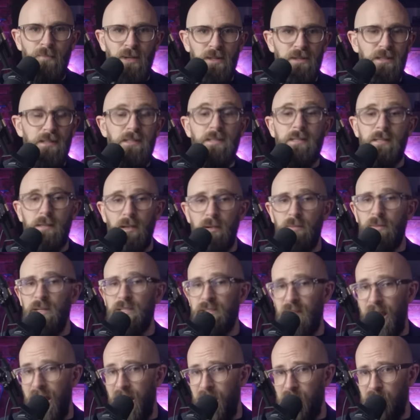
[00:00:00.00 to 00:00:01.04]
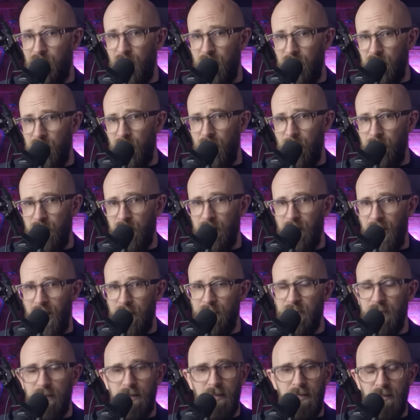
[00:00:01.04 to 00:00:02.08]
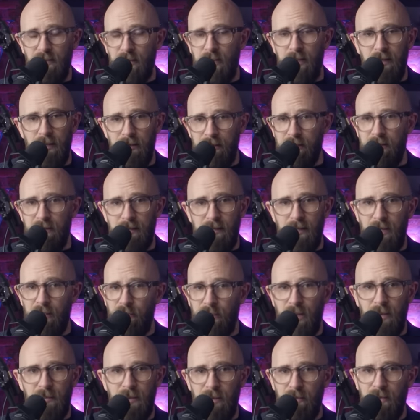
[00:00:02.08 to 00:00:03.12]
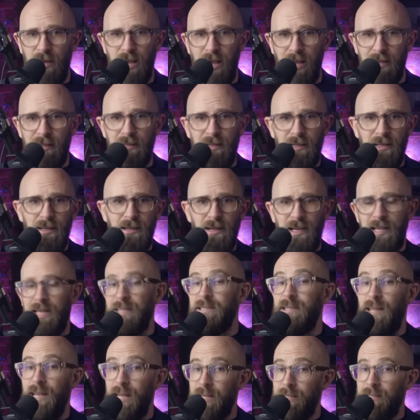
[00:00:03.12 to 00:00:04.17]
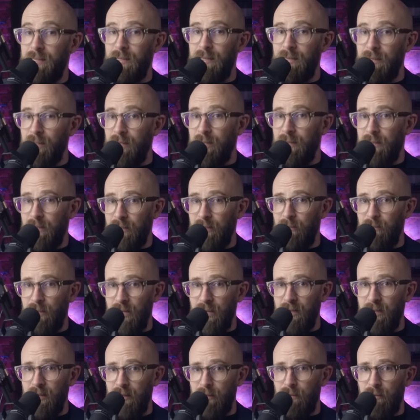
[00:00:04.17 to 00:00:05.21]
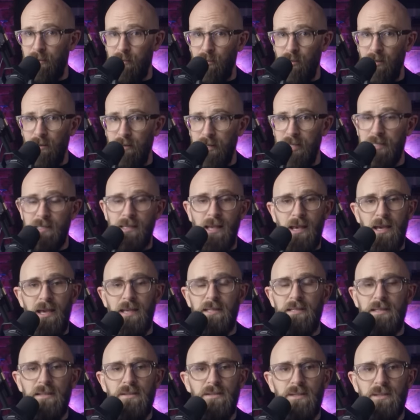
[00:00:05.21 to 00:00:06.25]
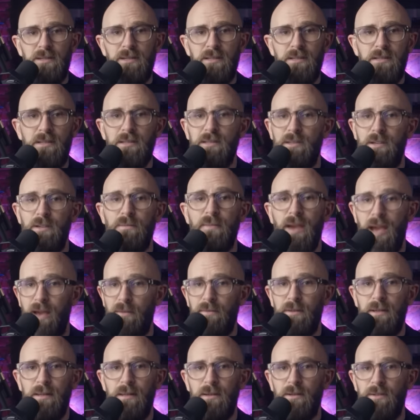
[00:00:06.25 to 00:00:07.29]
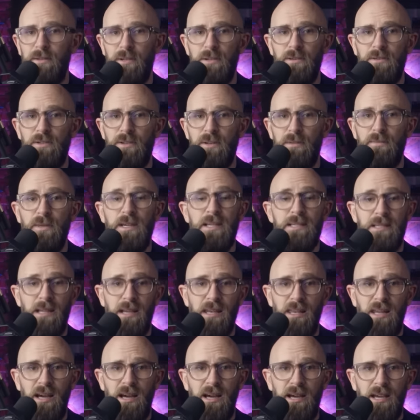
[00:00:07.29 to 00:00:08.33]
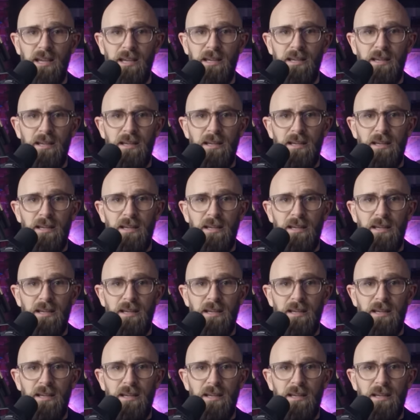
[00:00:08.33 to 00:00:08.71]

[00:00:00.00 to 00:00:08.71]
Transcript: But there's so much ad revenue up for grabs that these videos just keep coming back. I guess the lesson that can be learned from all of this is that you should just assume everything on YouTube is a lie.